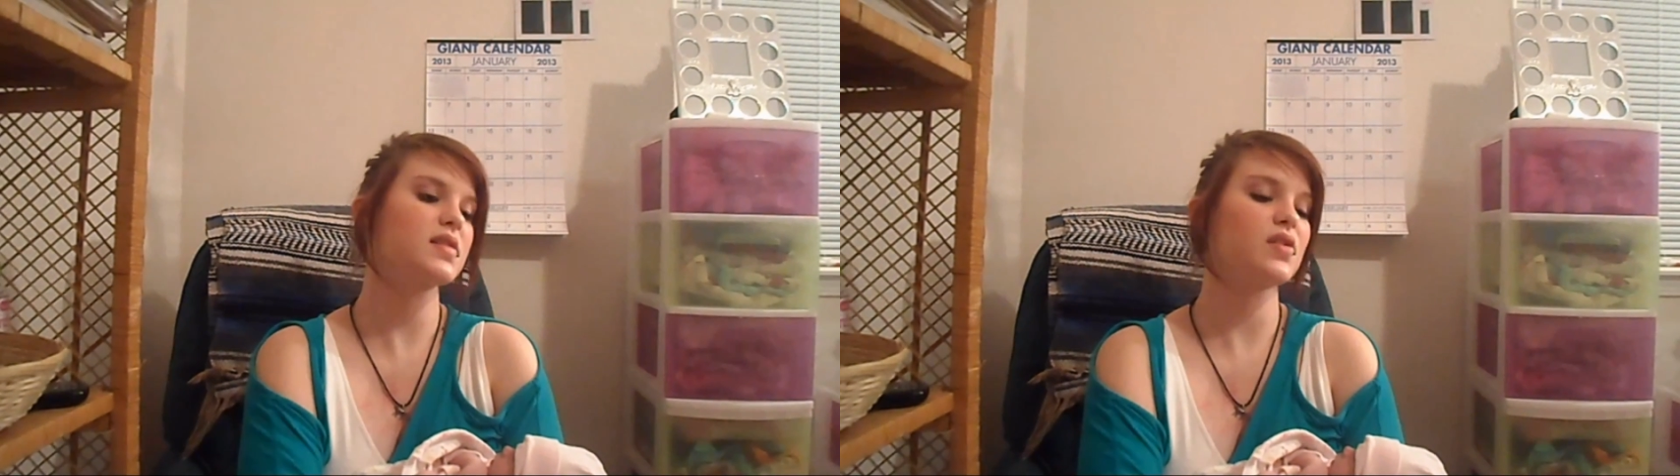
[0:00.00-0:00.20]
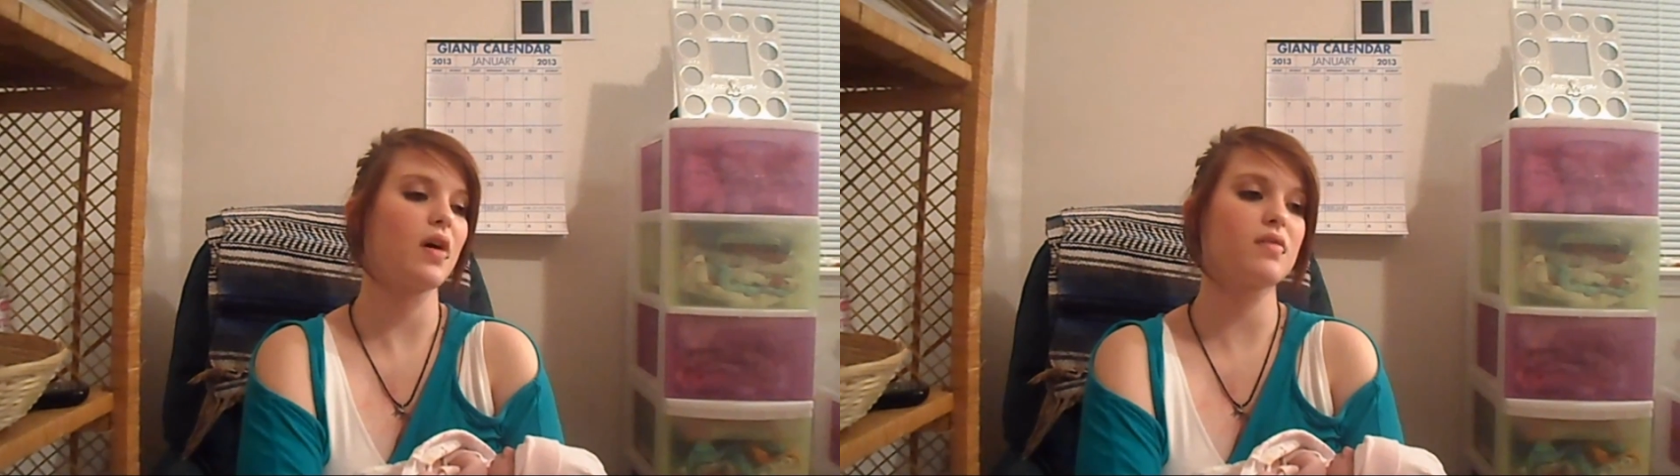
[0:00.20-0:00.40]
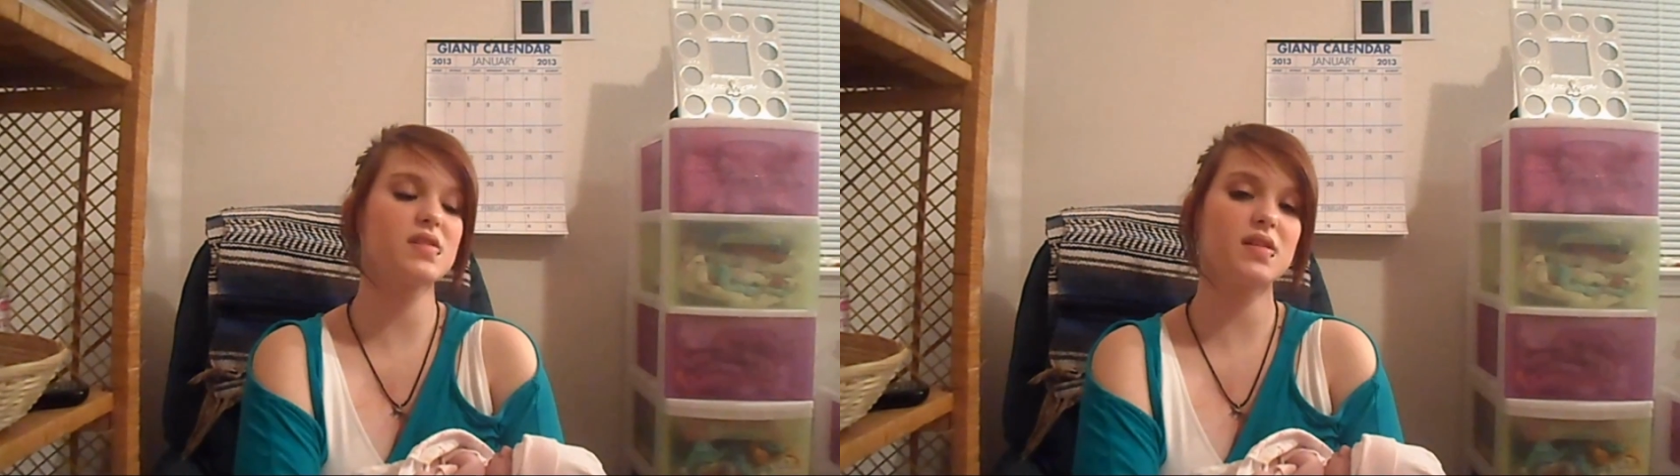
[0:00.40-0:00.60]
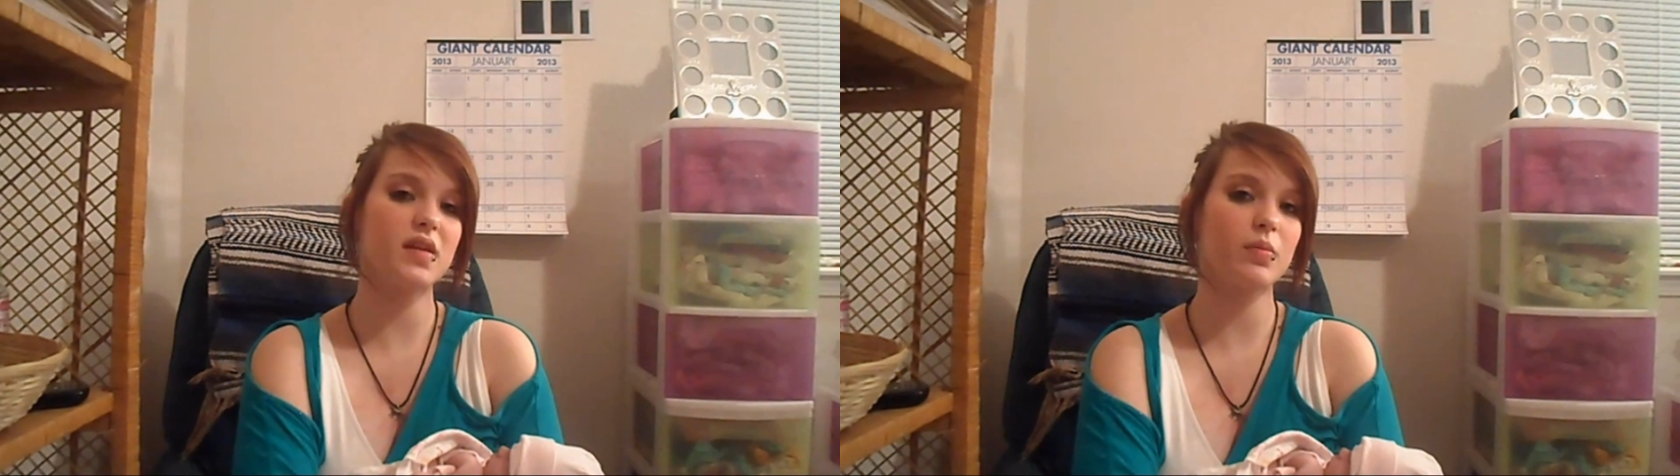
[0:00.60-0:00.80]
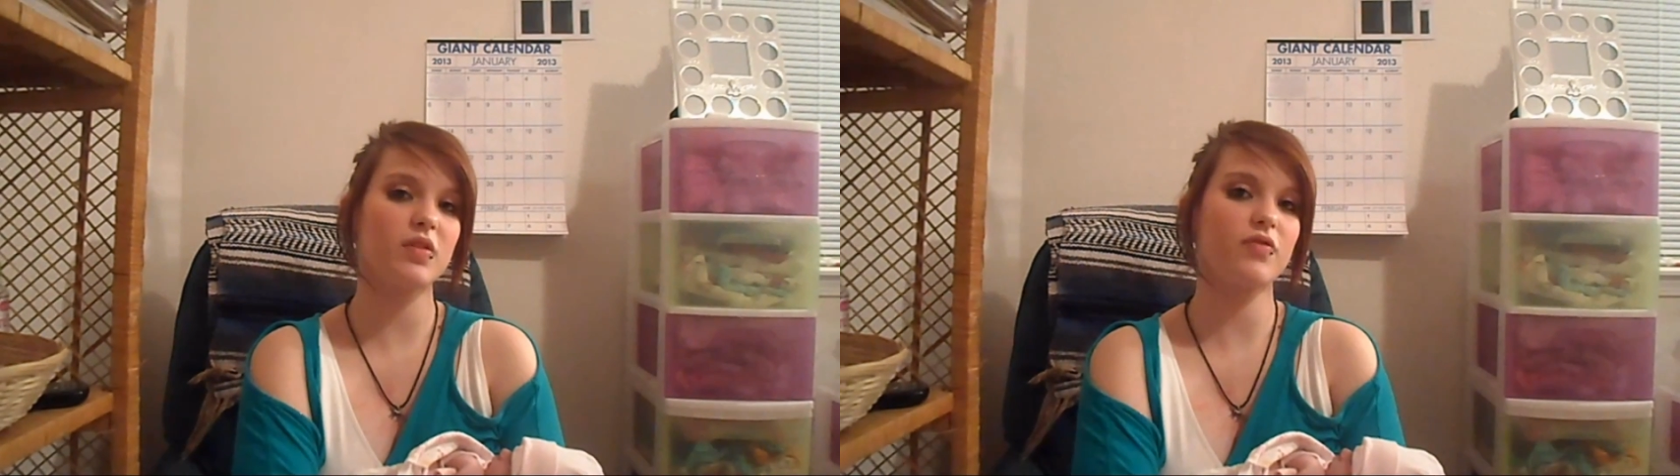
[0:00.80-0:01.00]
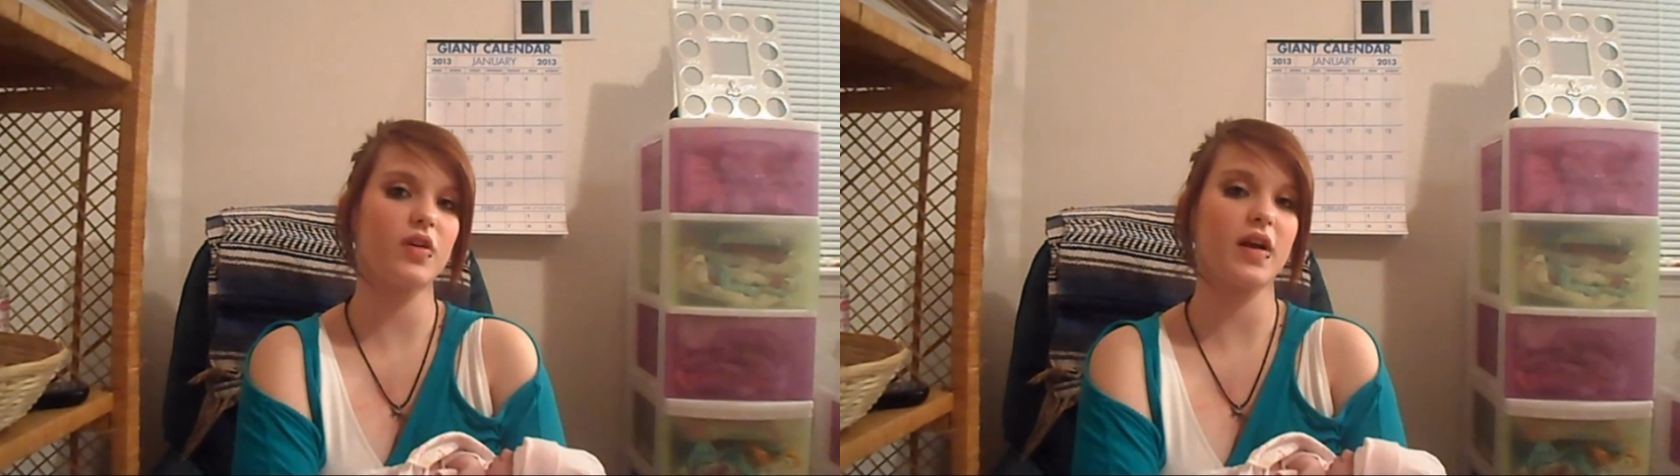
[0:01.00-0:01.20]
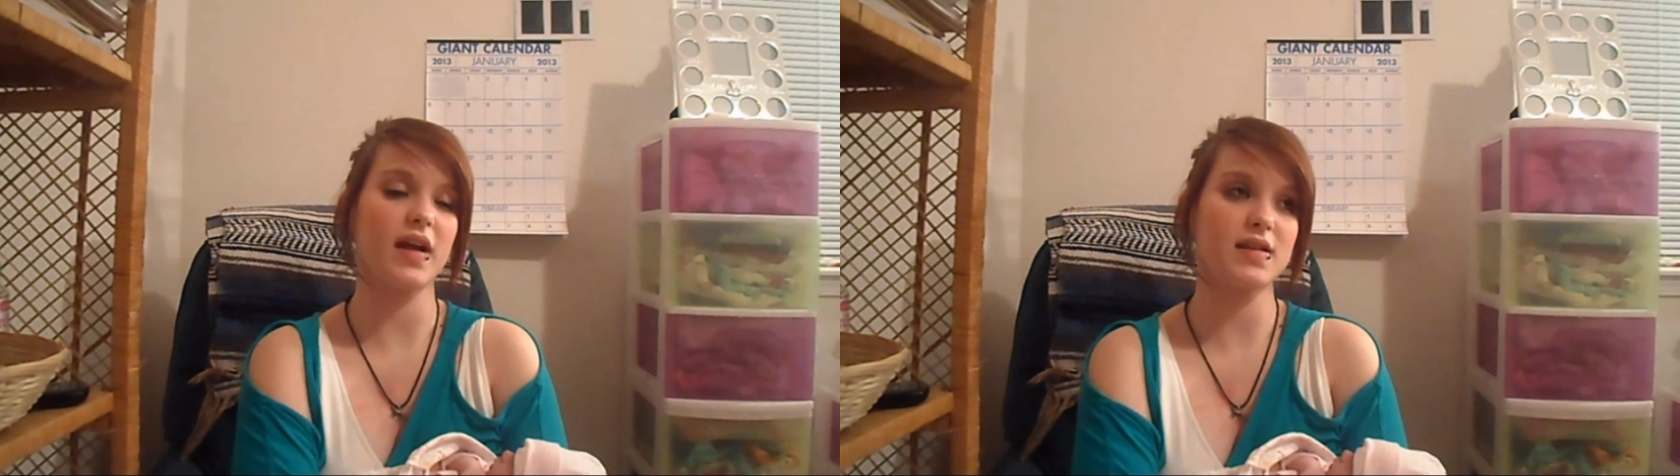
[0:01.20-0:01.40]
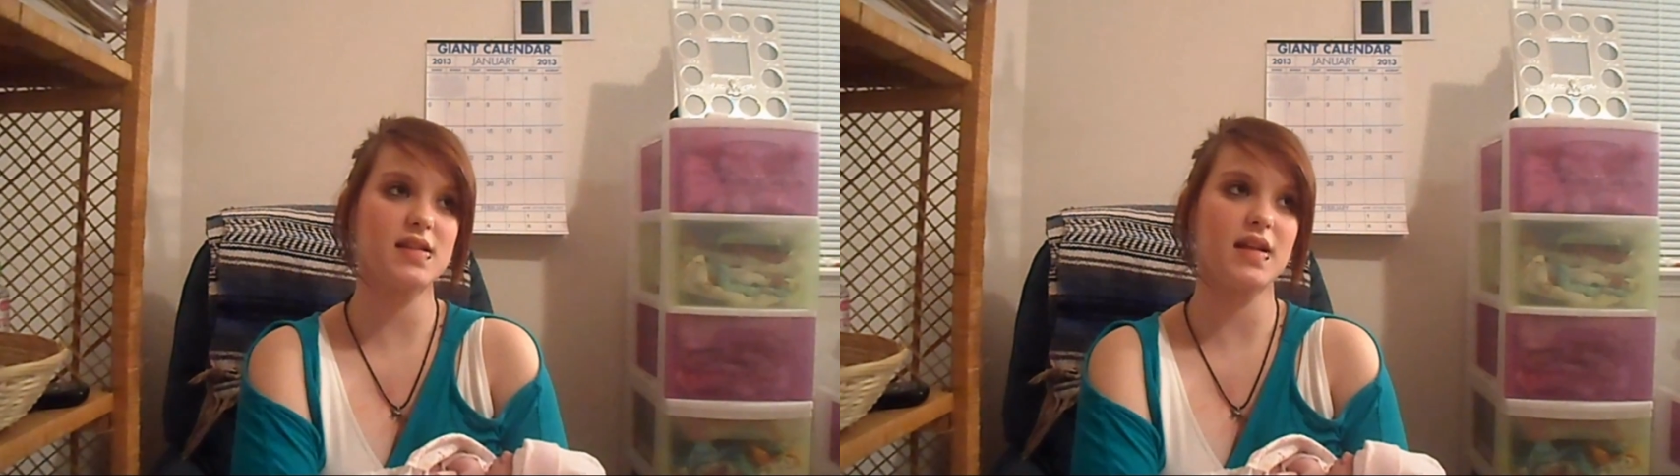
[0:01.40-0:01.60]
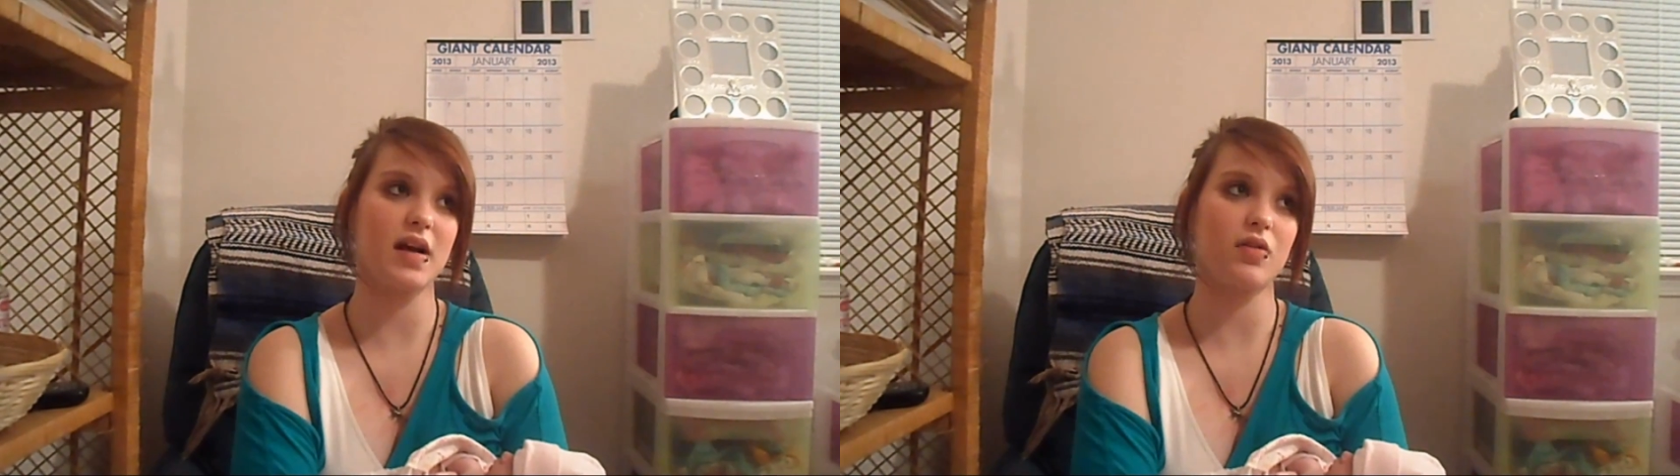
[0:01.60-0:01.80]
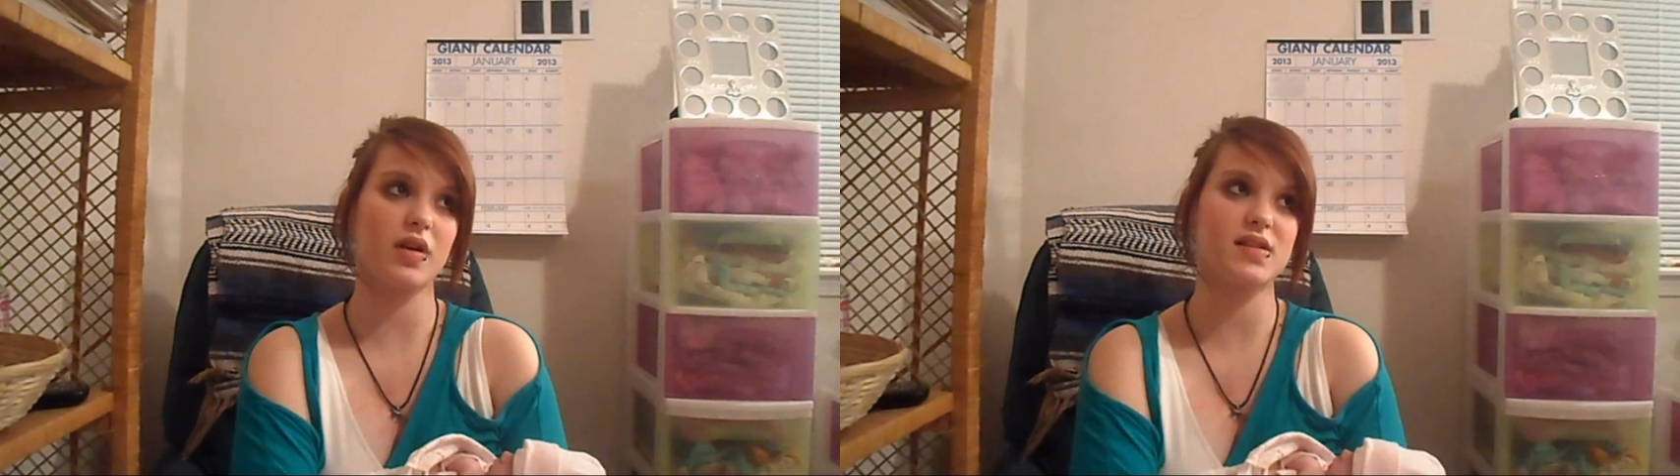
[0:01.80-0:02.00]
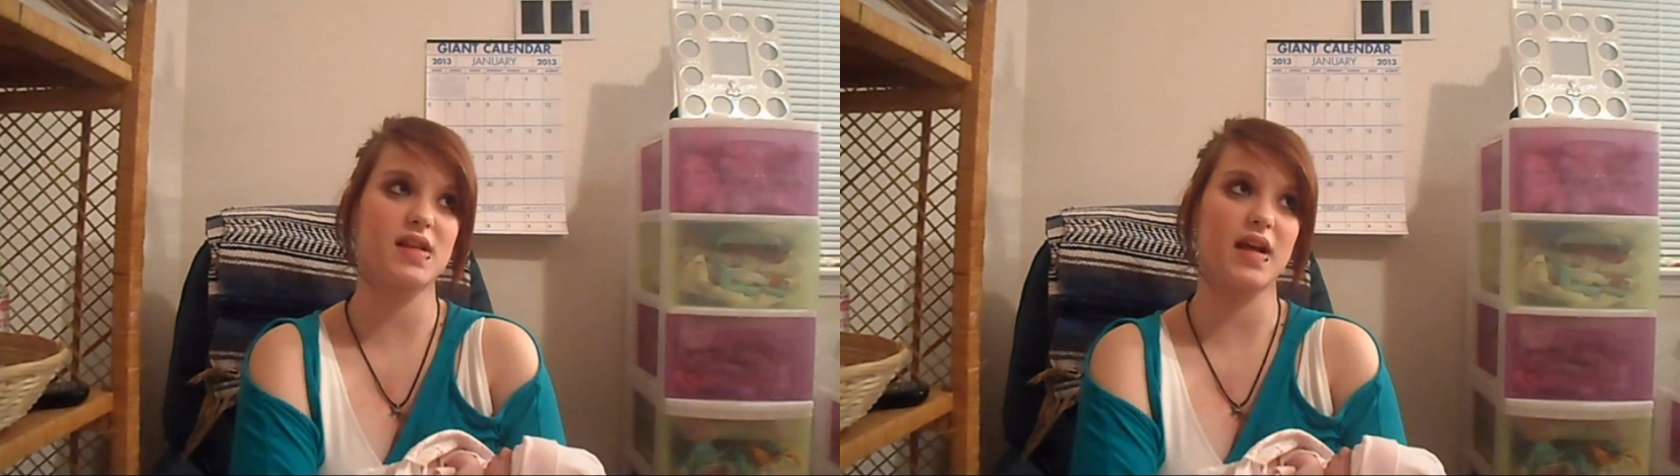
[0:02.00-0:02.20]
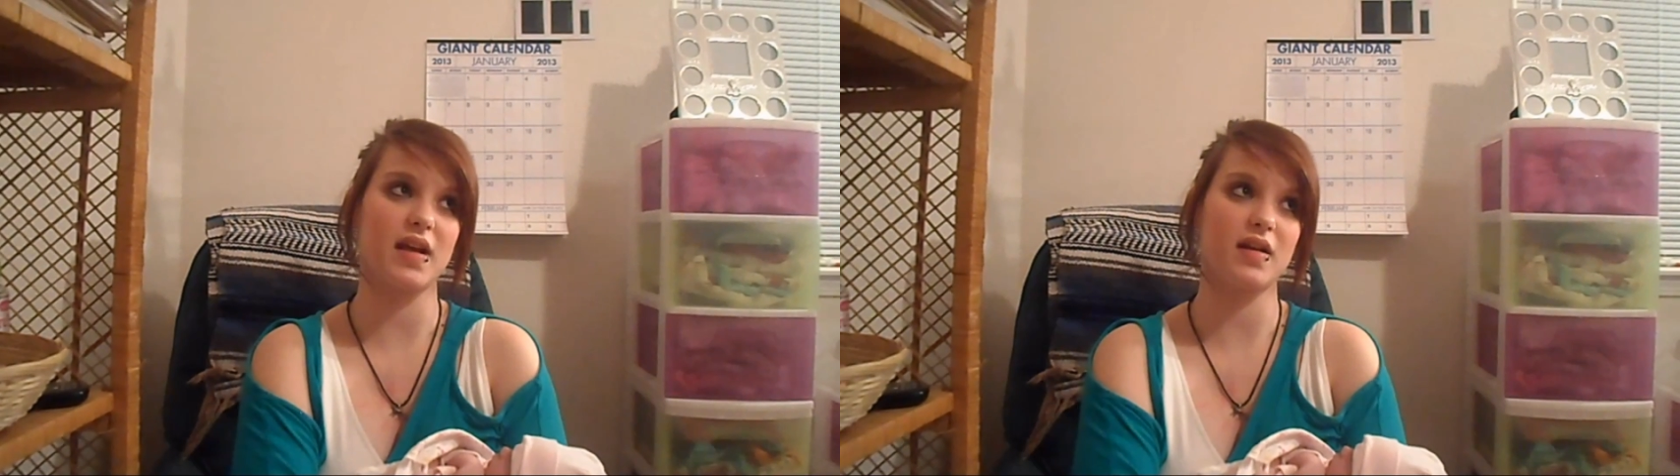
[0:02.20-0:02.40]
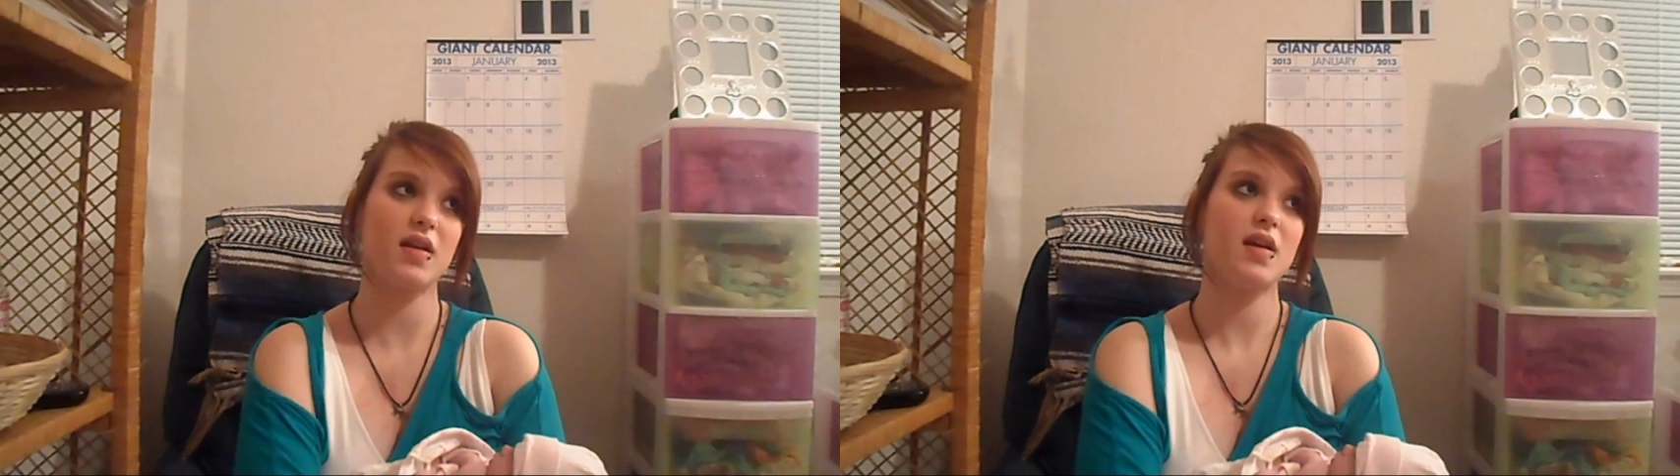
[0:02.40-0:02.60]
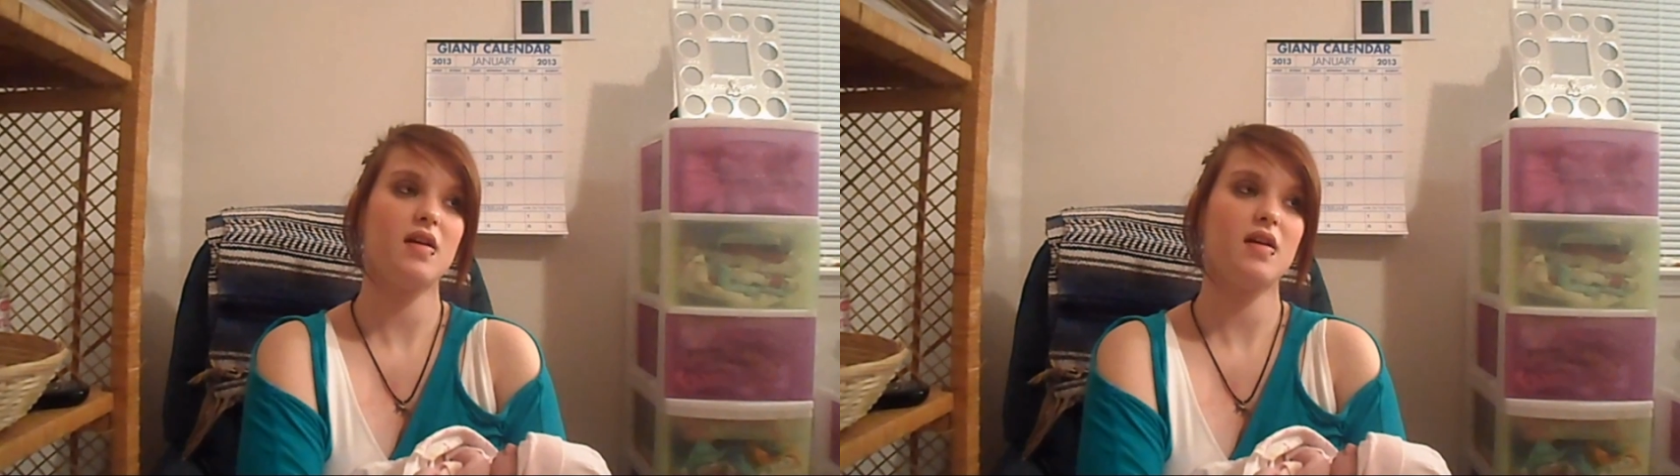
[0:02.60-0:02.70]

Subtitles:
So I was in labor for 19 hours, and